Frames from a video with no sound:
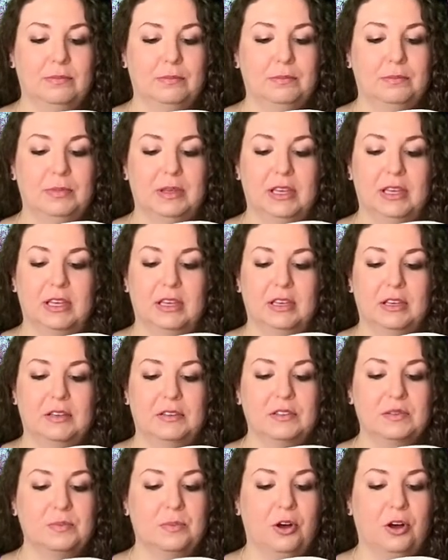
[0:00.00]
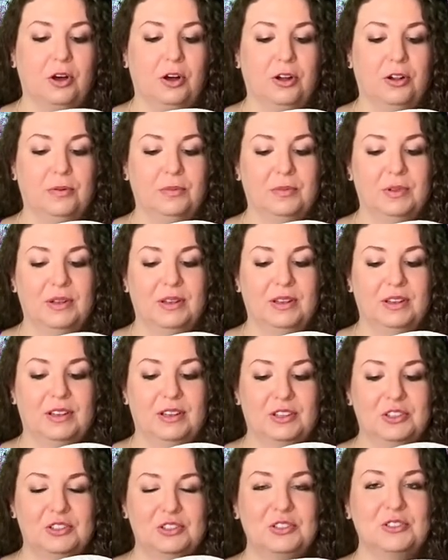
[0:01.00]
big, small,
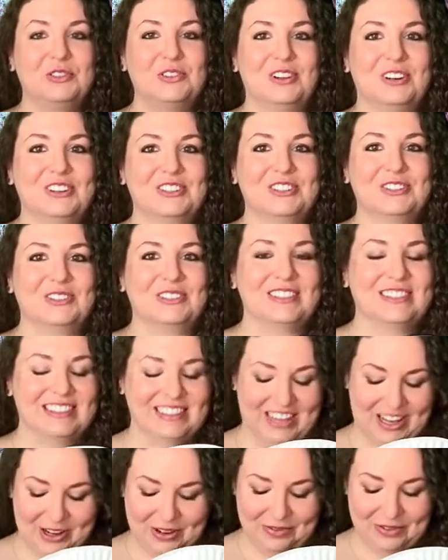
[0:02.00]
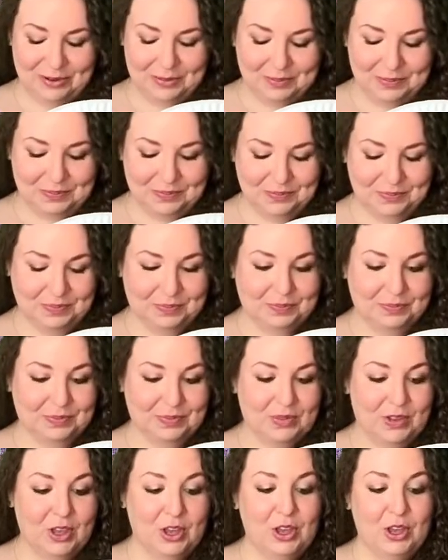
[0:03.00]
just so long as you can see out of them.
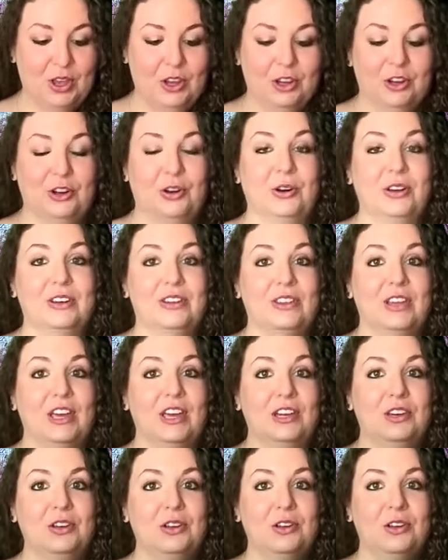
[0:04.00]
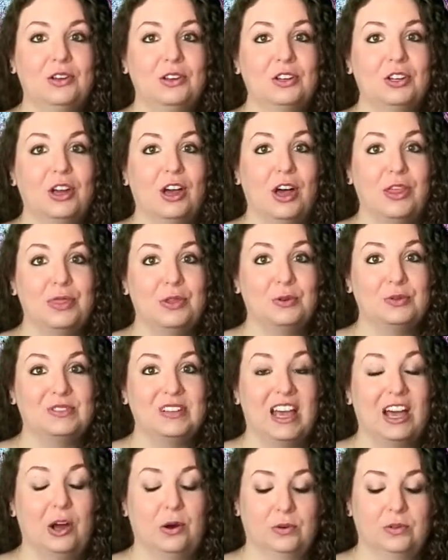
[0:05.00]
You're going to then cut those
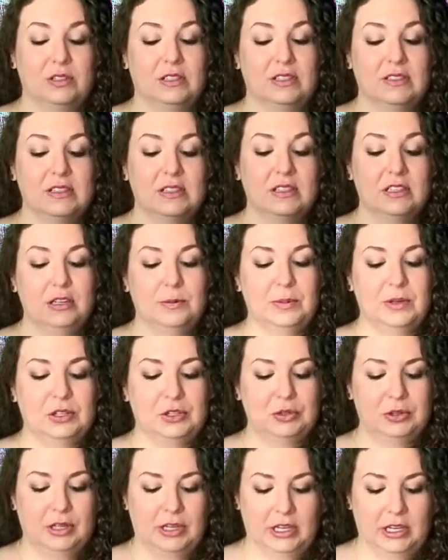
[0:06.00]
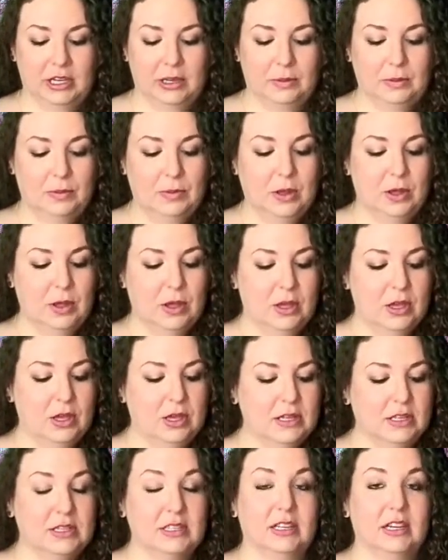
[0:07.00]
out. And it's a little bit tricky
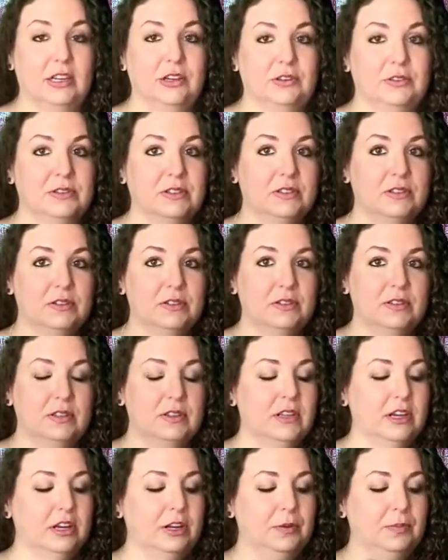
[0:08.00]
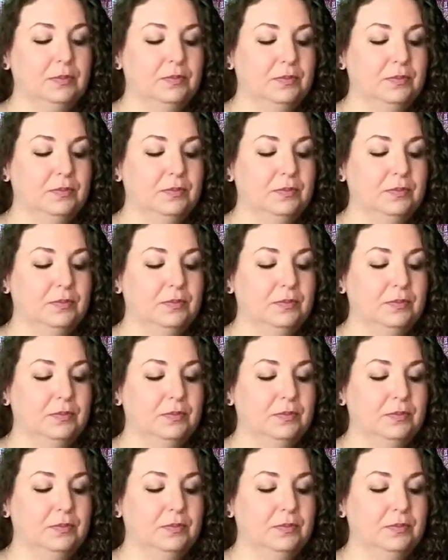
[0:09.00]
to get your scissors in there.